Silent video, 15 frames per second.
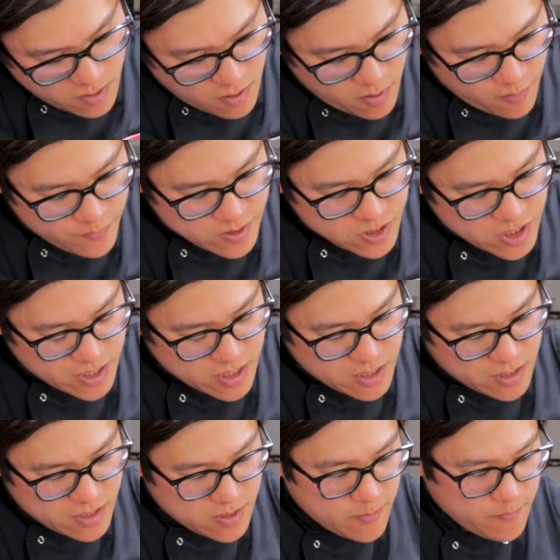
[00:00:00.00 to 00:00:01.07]
of the
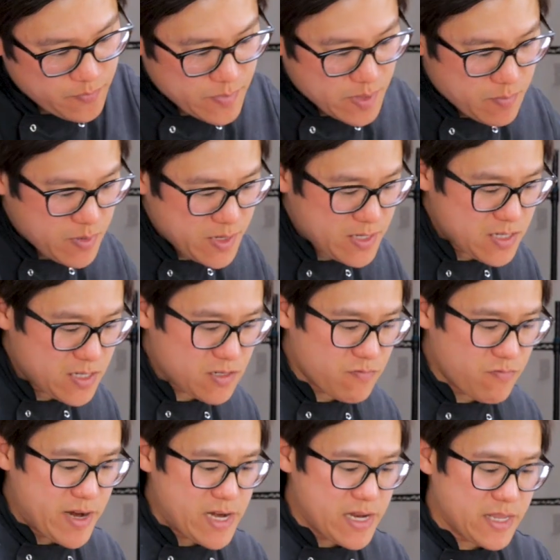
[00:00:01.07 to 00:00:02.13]
chicken pieces
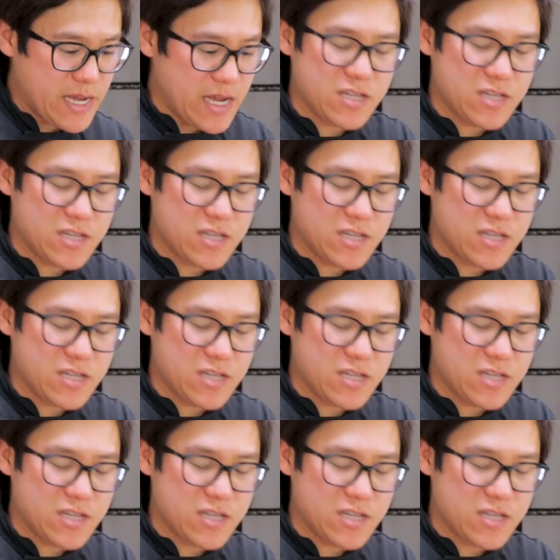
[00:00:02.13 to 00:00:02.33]
already that